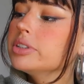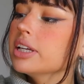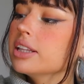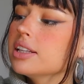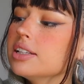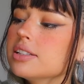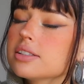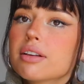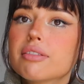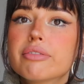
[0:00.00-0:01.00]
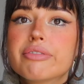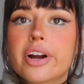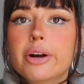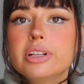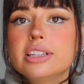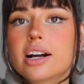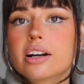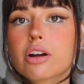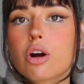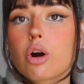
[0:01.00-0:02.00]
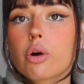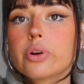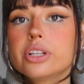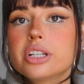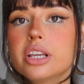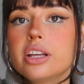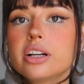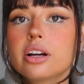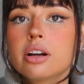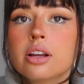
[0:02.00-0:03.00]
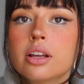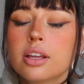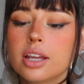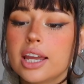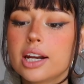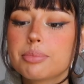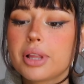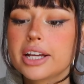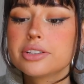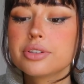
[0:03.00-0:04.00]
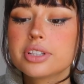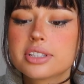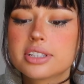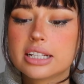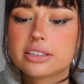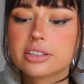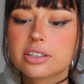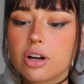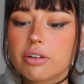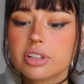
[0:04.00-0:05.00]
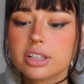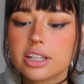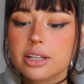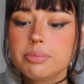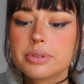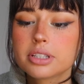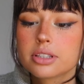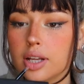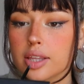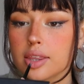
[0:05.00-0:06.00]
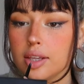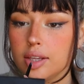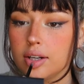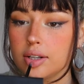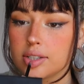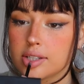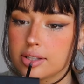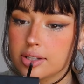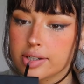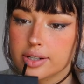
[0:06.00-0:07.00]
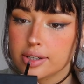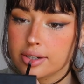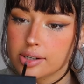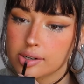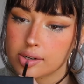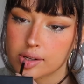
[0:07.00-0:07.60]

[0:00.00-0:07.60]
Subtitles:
take this very dark orange here and apply it to the center of the lips, like the inner center here.